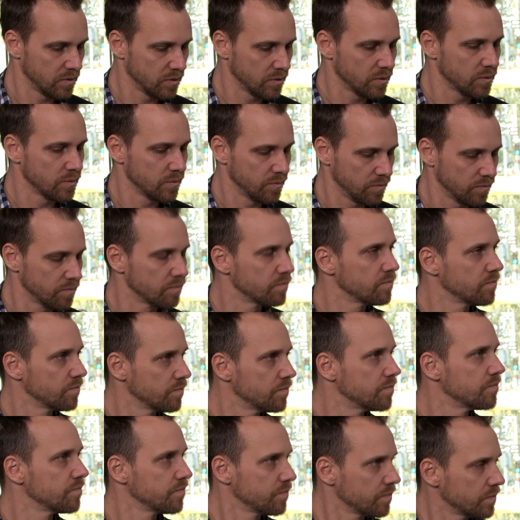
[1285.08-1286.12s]

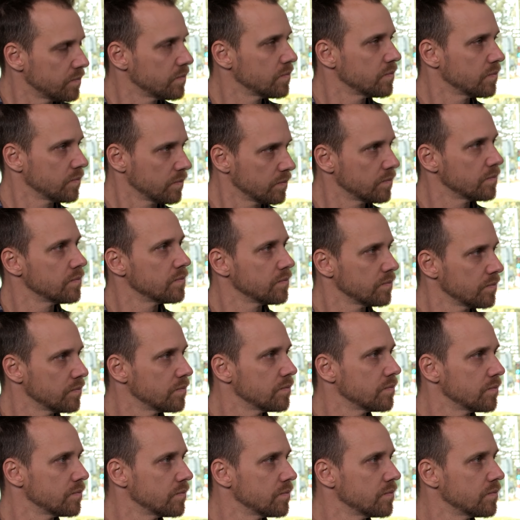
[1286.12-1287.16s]

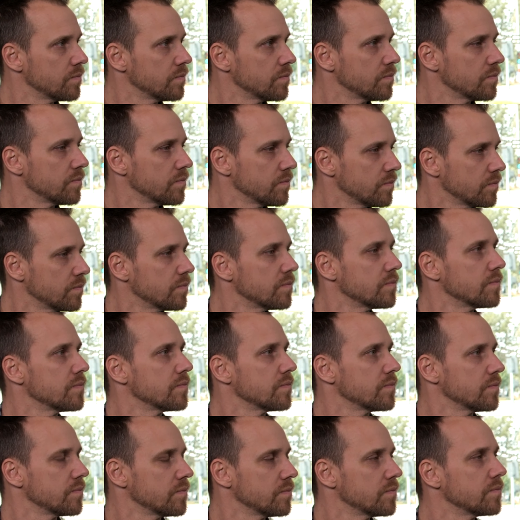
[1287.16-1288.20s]

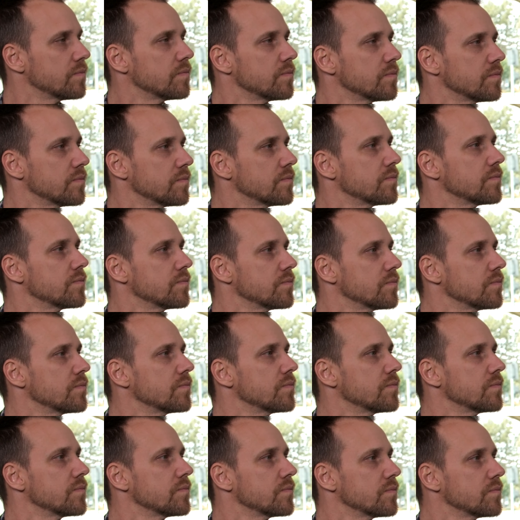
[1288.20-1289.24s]
(silent)